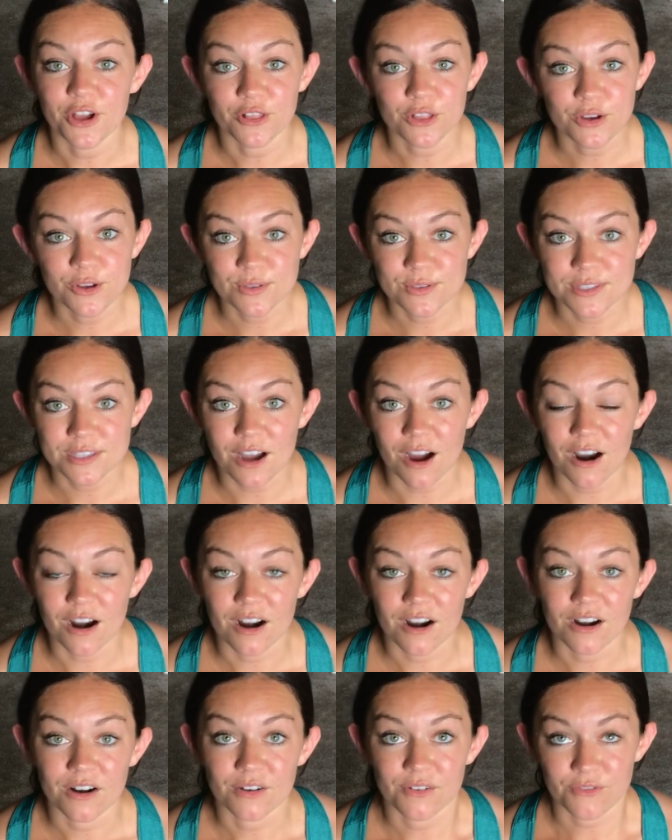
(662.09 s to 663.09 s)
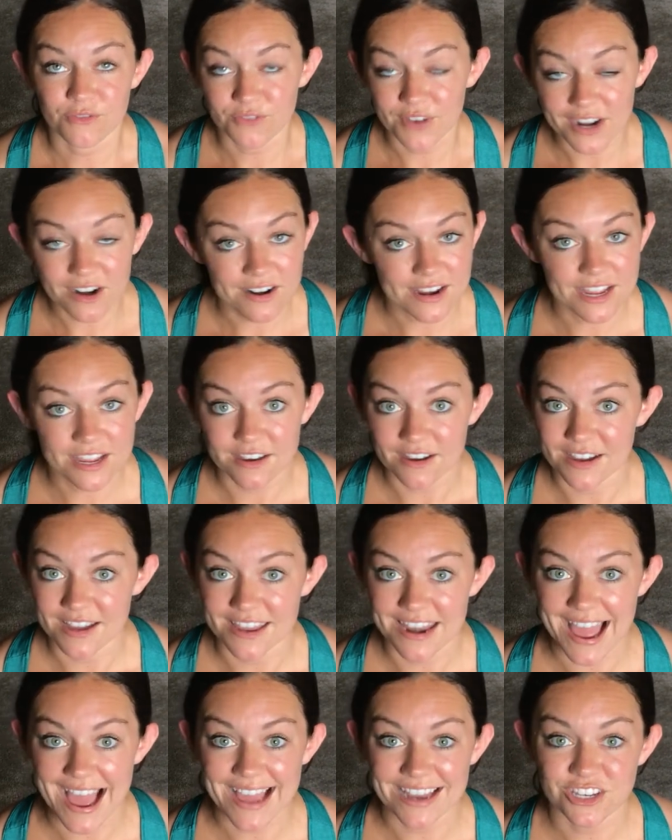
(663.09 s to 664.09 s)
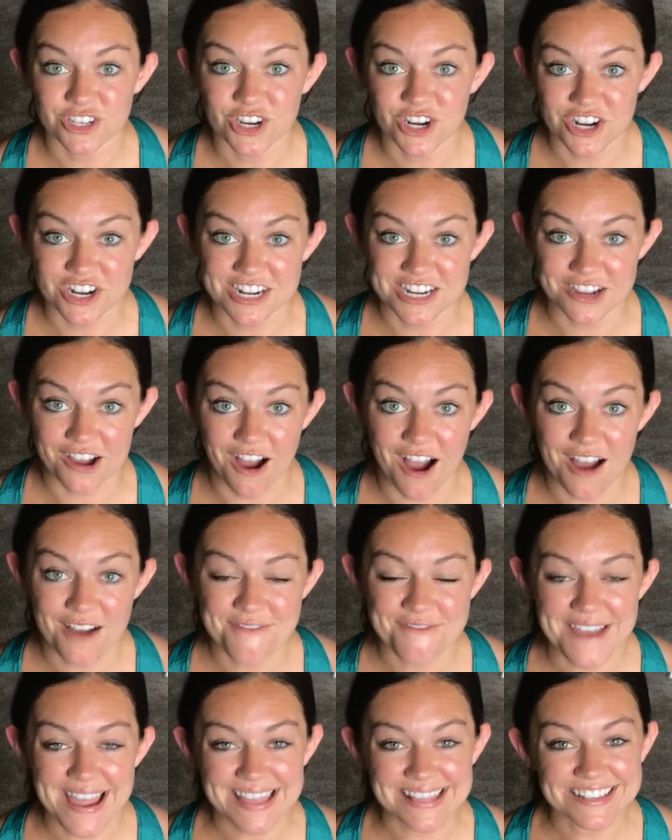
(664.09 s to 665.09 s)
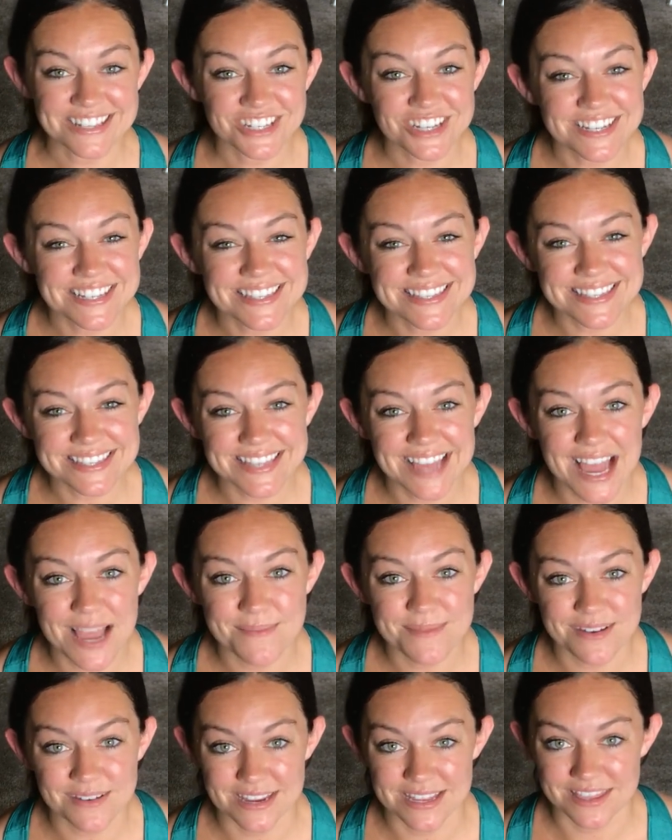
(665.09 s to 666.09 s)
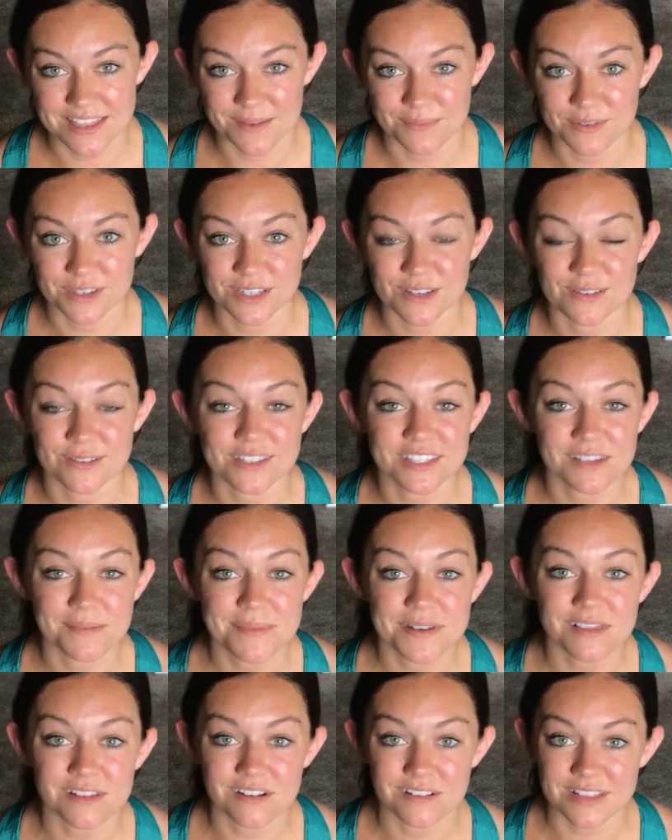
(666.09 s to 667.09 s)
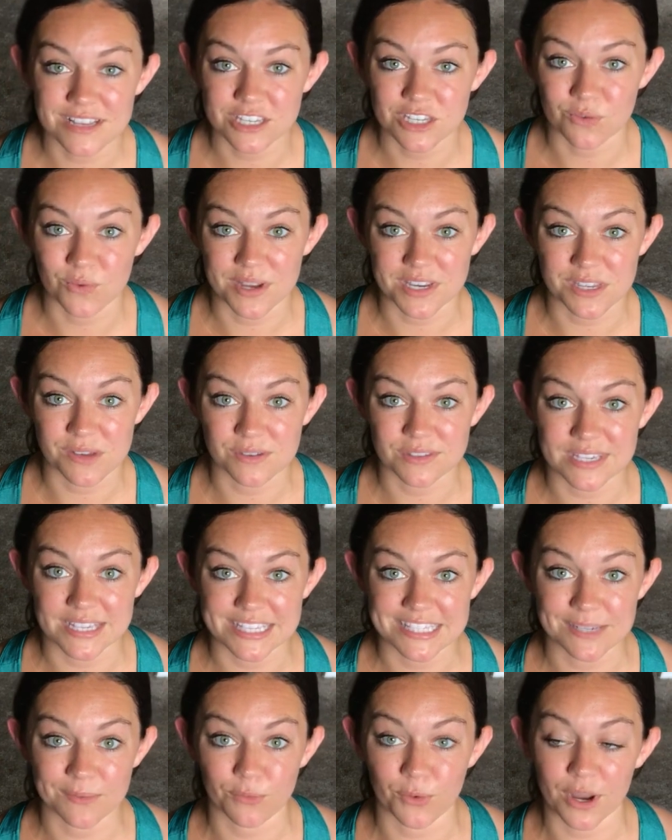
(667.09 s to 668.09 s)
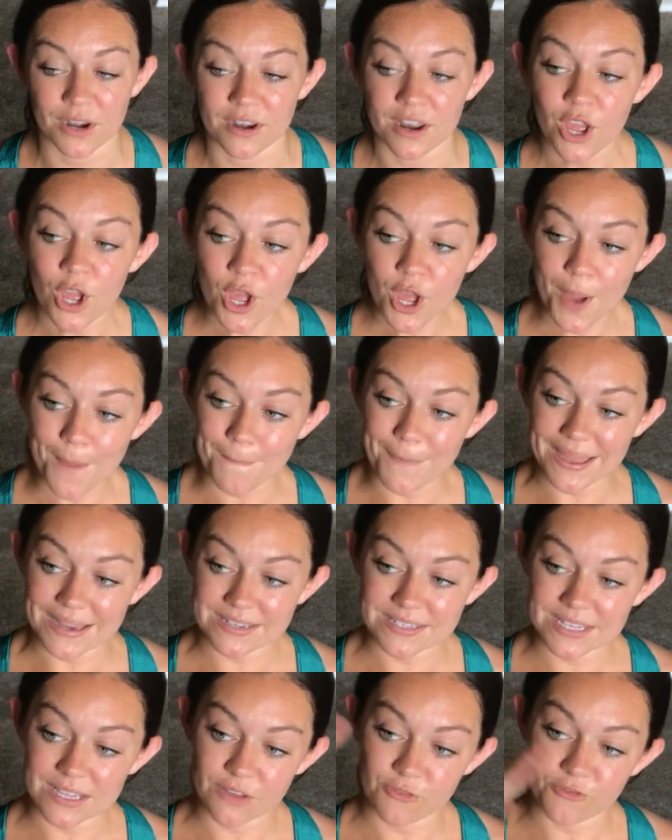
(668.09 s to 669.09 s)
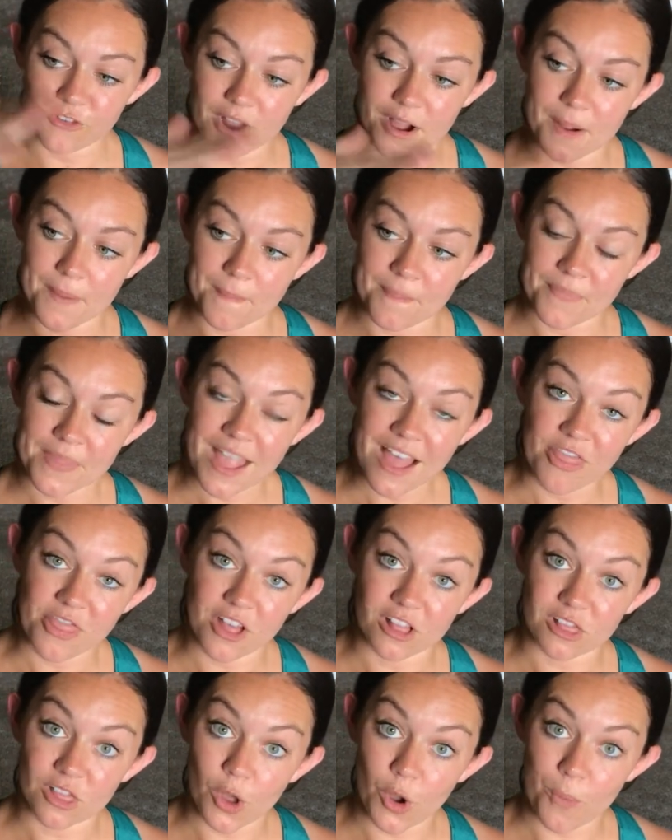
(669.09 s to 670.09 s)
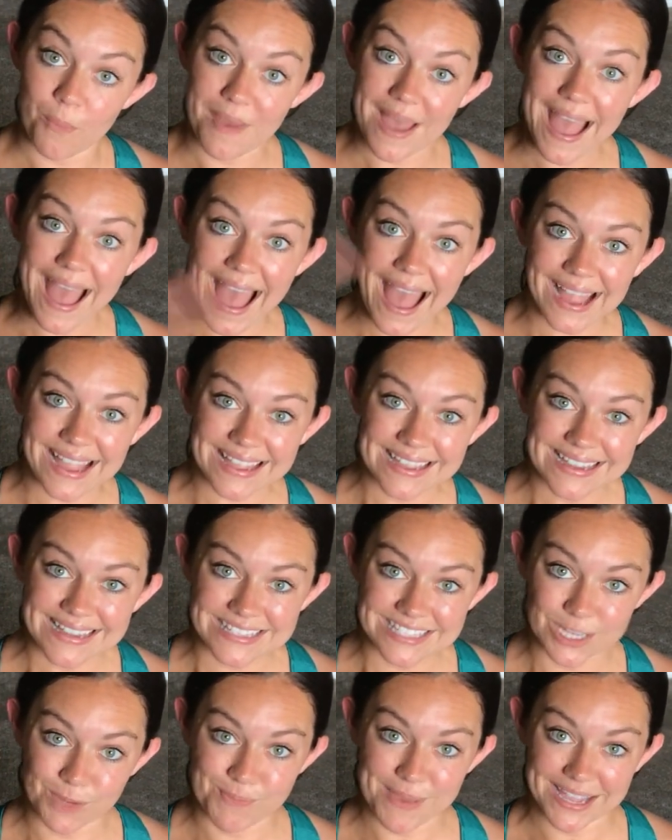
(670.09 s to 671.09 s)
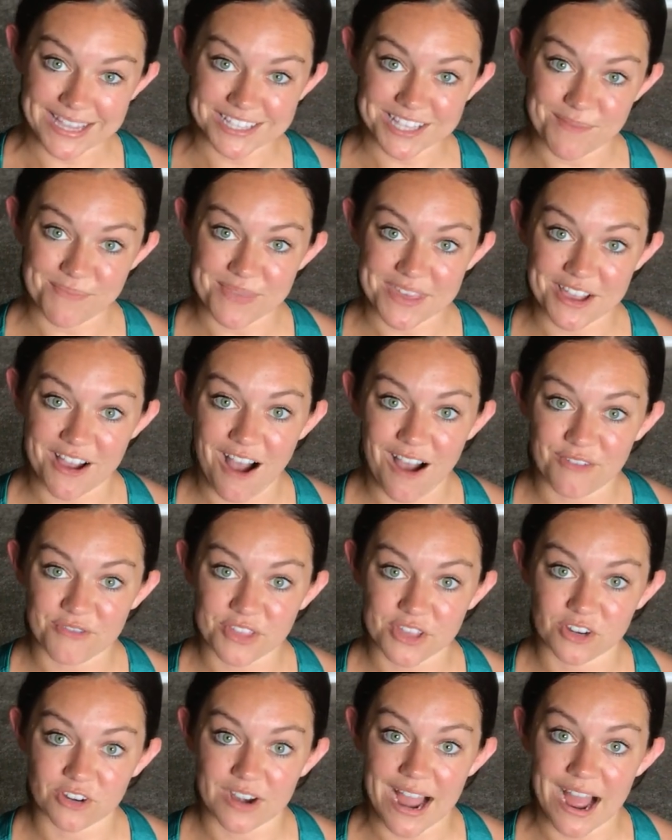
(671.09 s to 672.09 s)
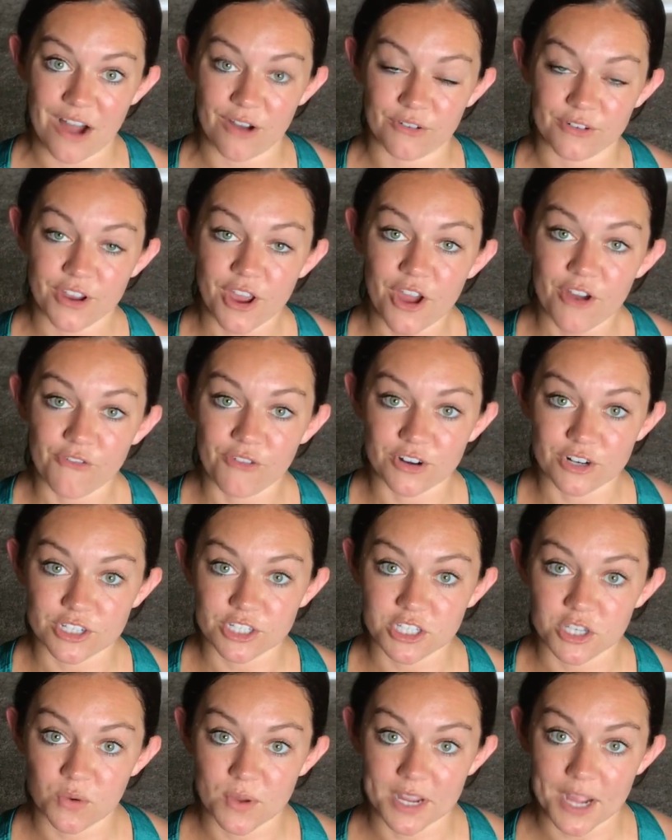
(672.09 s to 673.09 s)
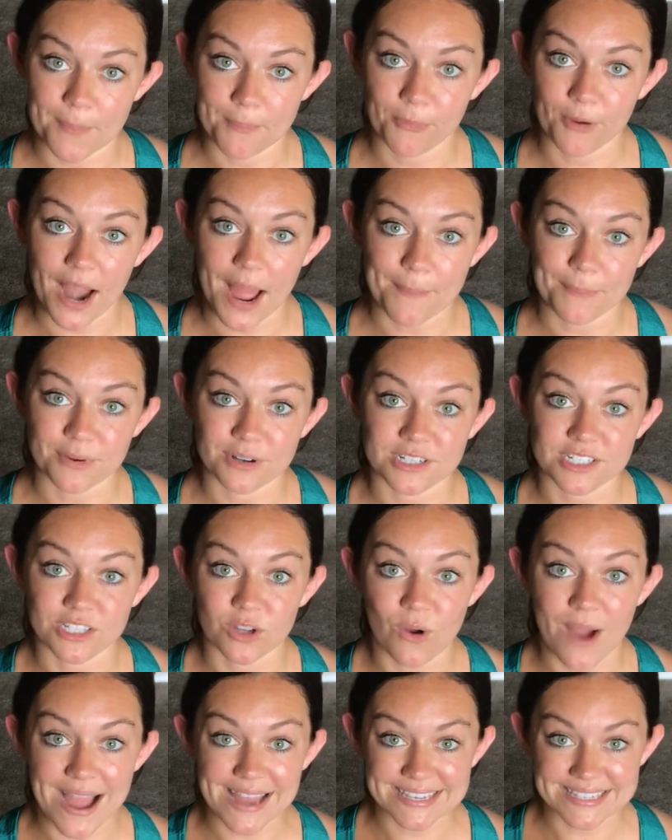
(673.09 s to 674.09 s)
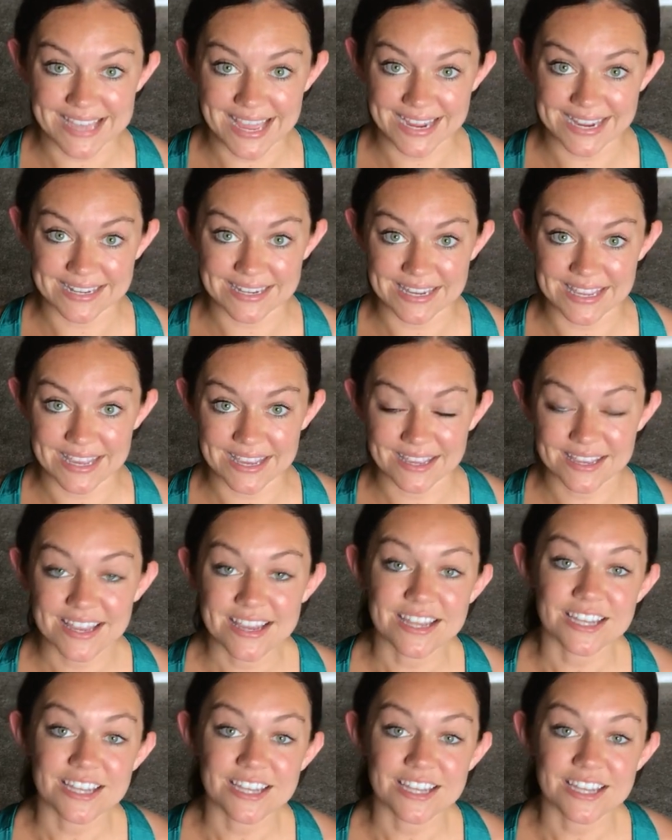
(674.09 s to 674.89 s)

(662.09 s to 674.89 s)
glutes are very good at turning off at just the time you need them to, similarly to when you see someone bending from the low back to pick something off the ground versus doing a proper squat technique.